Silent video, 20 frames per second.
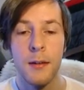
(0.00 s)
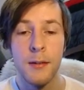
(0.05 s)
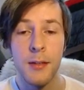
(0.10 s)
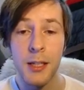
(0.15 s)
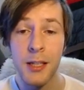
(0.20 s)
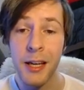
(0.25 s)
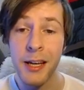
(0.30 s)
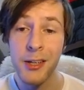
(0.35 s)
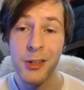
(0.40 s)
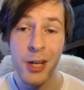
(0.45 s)

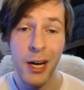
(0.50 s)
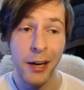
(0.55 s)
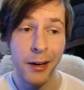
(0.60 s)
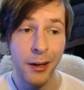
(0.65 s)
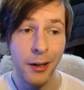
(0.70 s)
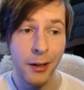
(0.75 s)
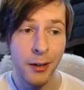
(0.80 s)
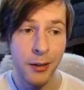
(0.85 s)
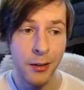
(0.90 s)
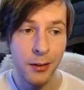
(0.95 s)
DNA
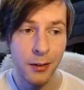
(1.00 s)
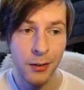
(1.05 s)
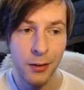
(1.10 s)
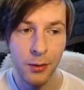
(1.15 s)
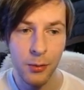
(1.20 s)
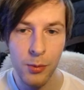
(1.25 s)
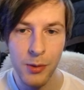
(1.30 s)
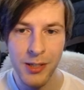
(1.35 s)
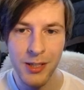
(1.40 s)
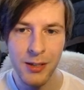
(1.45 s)
Tracker,
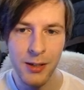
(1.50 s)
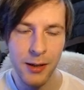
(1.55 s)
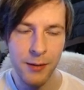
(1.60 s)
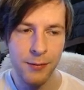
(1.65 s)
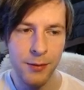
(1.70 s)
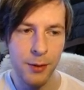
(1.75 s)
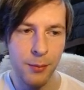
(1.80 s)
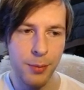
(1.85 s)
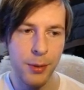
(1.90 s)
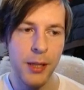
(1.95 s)
which if
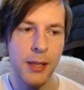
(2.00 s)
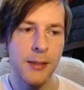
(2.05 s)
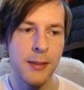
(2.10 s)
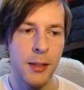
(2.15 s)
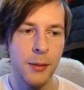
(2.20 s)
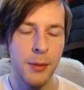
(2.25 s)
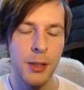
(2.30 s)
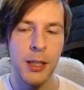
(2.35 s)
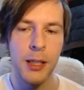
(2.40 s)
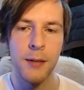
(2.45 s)
they're playing
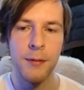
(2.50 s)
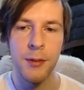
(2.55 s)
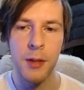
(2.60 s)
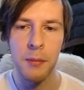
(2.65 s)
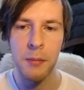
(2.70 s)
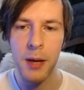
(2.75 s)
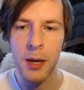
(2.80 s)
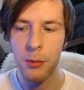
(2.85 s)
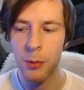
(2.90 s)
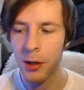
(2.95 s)
Celebrity Gift, they
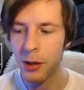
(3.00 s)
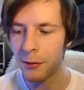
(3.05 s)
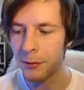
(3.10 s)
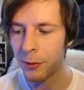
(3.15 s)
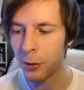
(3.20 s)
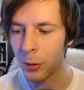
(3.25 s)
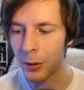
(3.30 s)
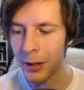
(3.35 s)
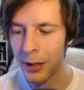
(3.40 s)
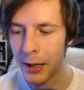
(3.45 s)
might want to
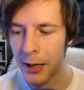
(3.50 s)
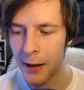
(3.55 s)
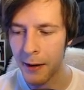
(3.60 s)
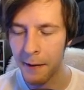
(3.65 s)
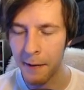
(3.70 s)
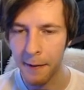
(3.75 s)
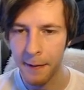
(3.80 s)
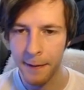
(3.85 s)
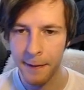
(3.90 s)
afford that.